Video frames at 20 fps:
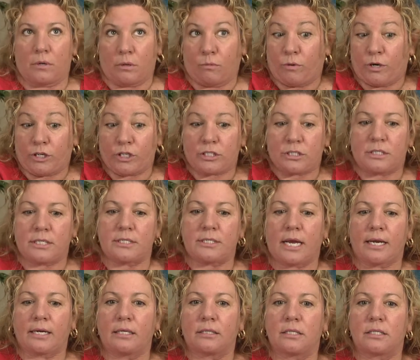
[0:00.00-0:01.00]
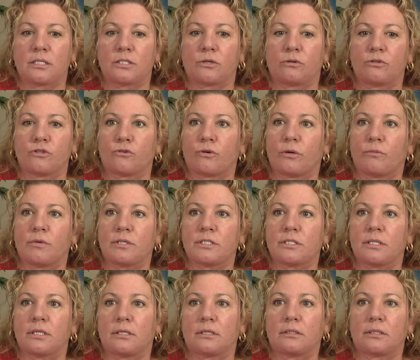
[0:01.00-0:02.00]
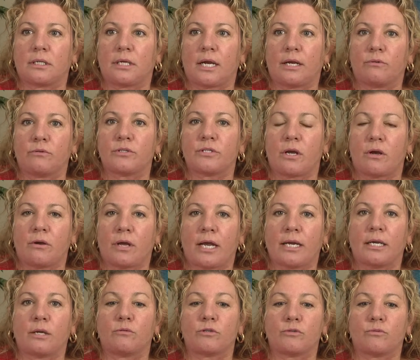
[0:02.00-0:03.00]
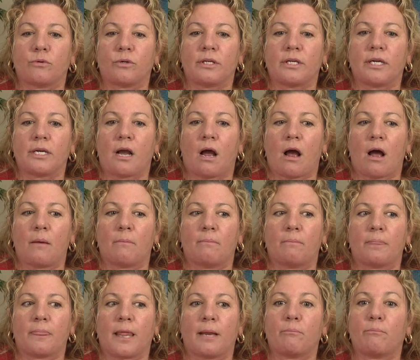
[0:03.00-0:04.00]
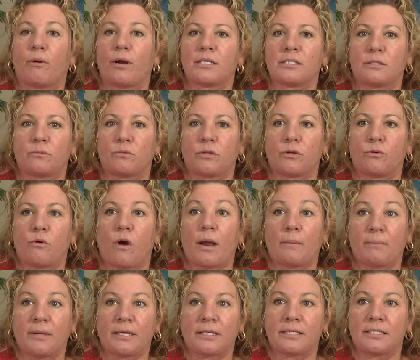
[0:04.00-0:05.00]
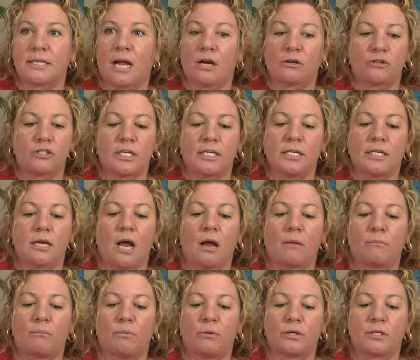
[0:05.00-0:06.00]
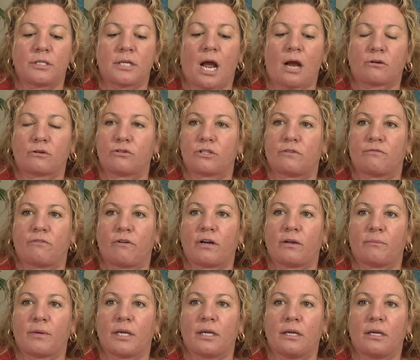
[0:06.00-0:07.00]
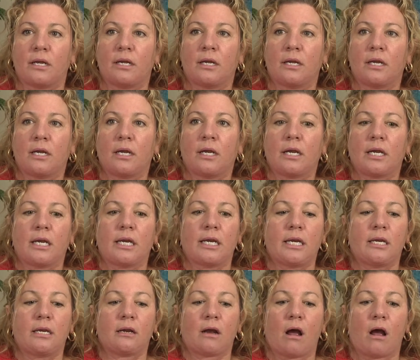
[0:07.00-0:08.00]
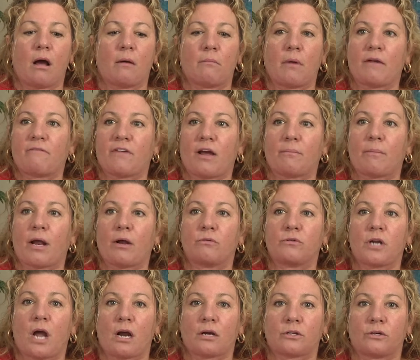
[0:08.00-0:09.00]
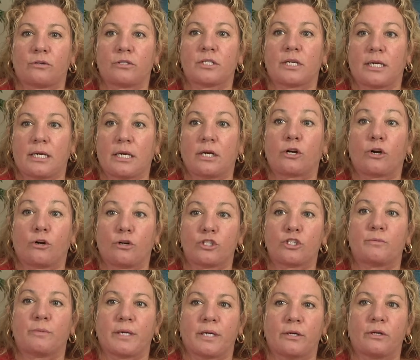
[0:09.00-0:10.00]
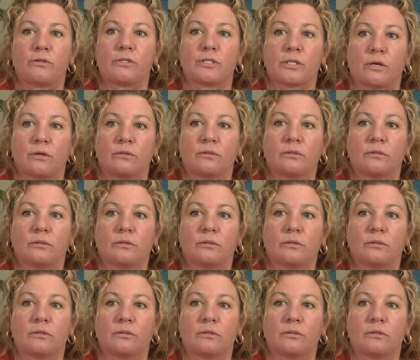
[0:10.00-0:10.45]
we just decided the surgery was the, the end result. And he was really um, impressed with who I picked as doctors. He did not put doctors in front of me. He, um, I found my own doctors, and he encouraged me to do so.